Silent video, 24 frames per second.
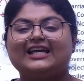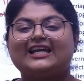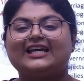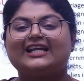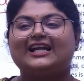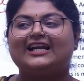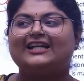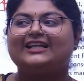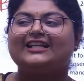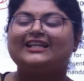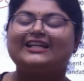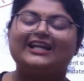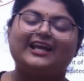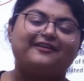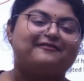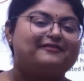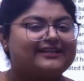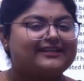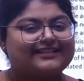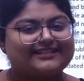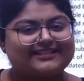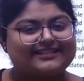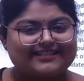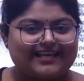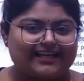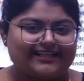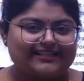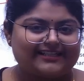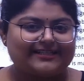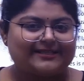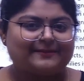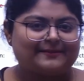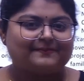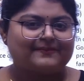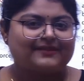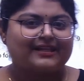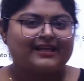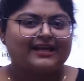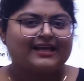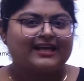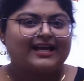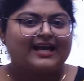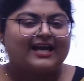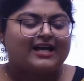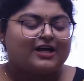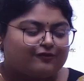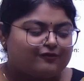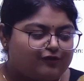under Evidence Act.
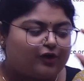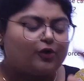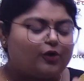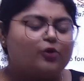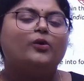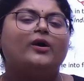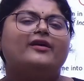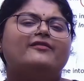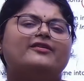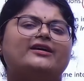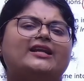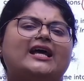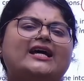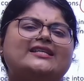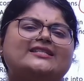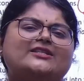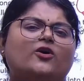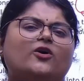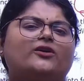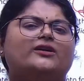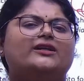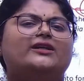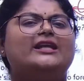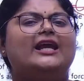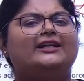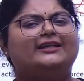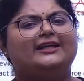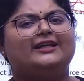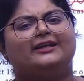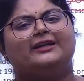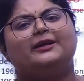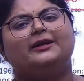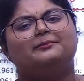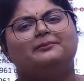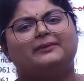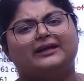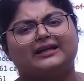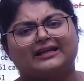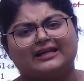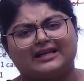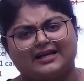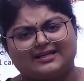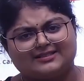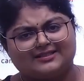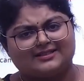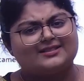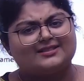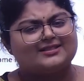For whoever has already attended my
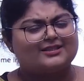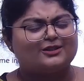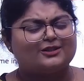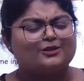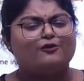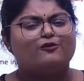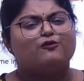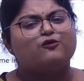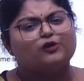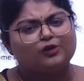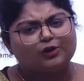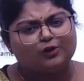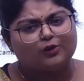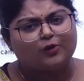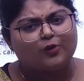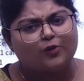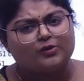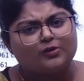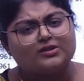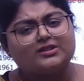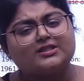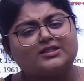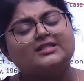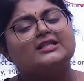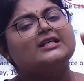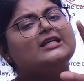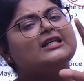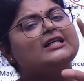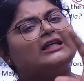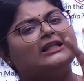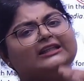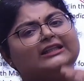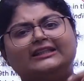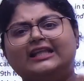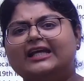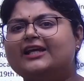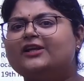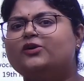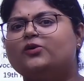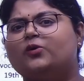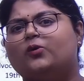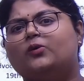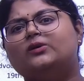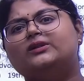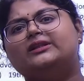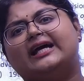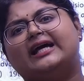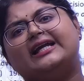classes in the full course, they know
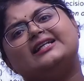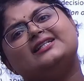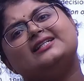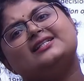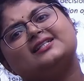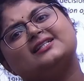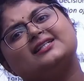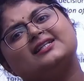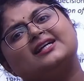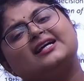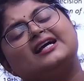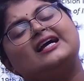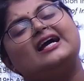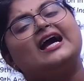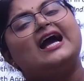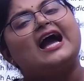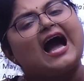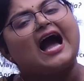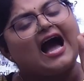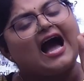that I